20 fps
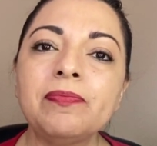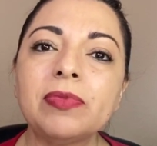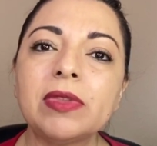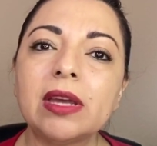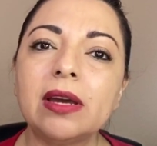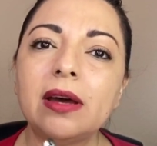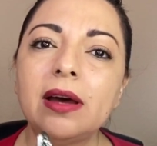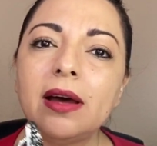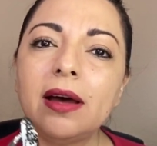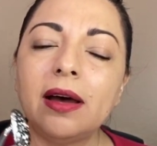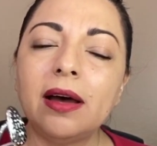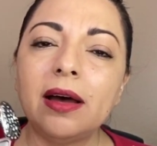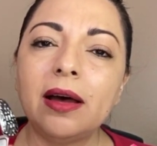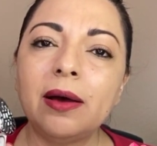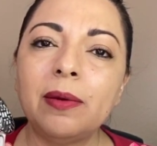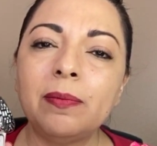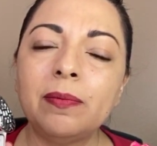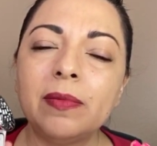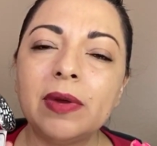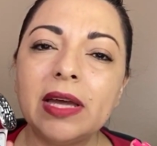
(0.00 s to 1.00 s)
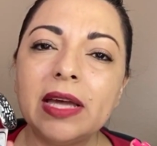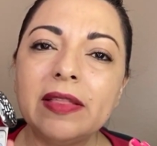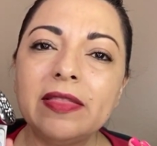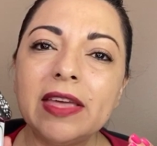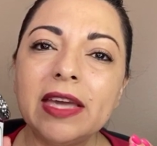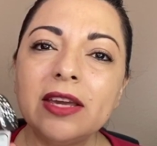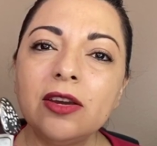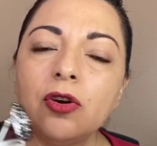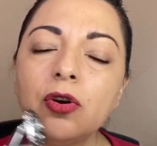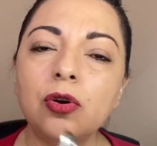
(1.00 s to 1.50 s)
they
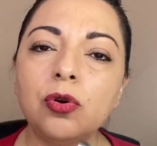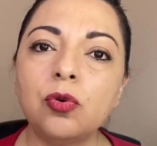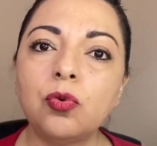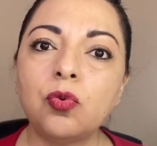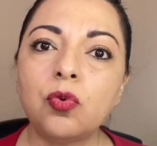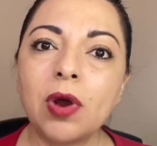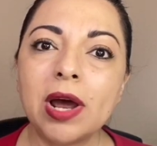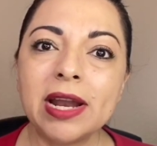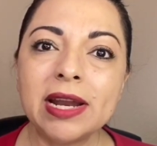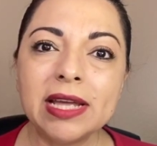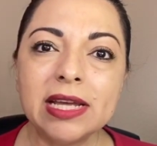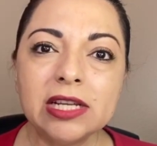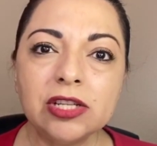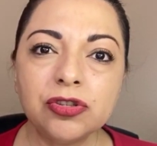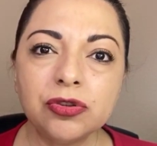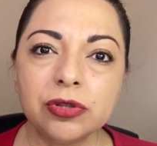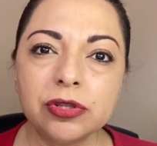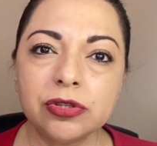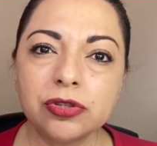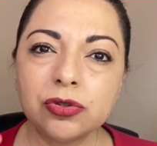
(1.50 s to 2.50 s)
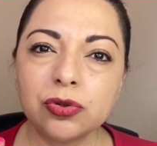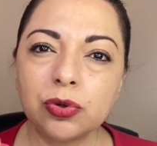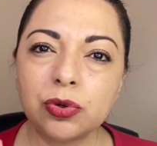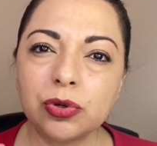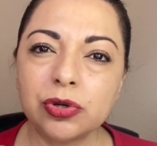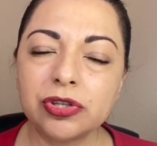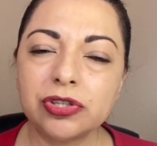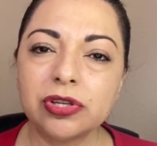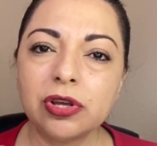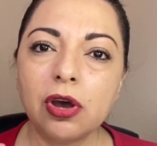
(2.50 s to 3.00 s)
go right into the
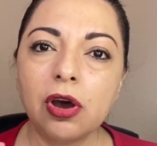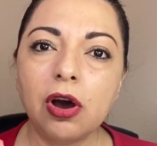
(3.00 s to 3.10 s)
source